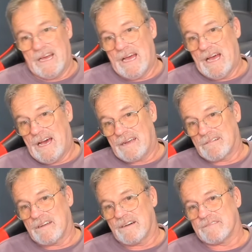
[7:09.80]
I don't
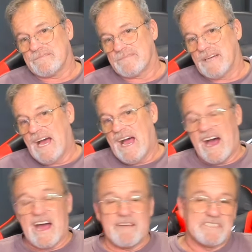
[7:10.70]
know.
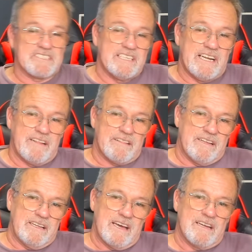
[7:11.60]
I haven't seen
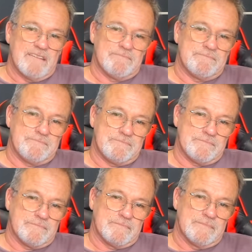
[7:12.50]
anything yet,
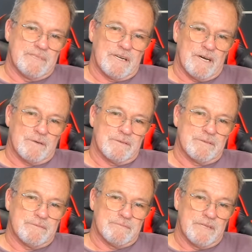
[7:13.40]
you know.
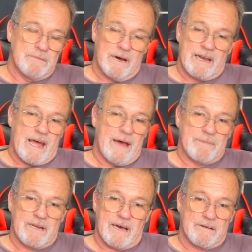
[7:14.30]
It might have
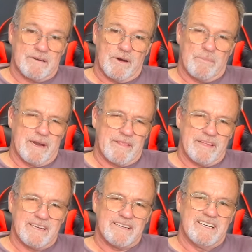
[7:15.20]
happened, I don't know, but I
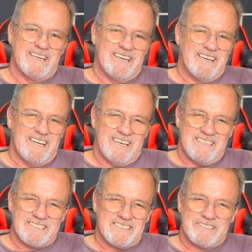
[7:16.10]
think
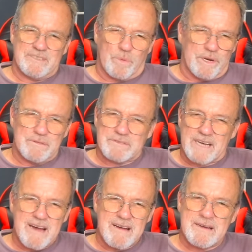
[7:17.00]
it's just weird
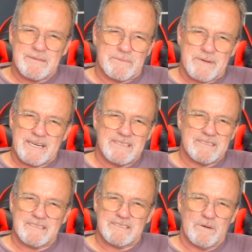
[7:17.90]
times, man. It's
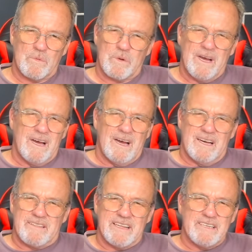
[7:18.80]
just so,
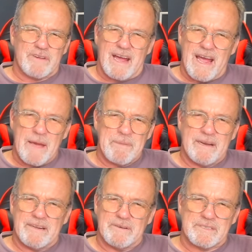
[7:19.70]
things are
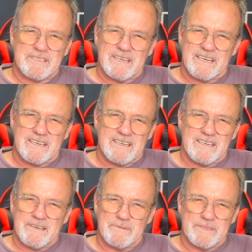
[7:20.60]
happening. It was like,
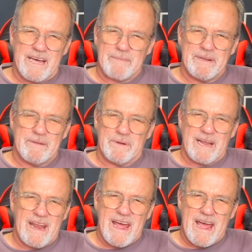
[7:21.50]
would
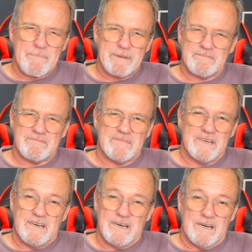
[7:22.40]
that happen
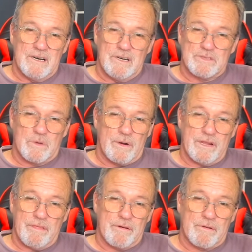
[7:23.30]
20,
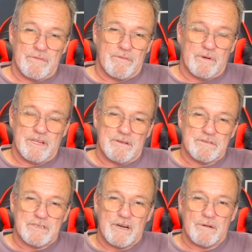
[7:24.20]
30, 40 years
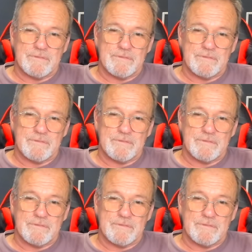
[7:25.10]
ago?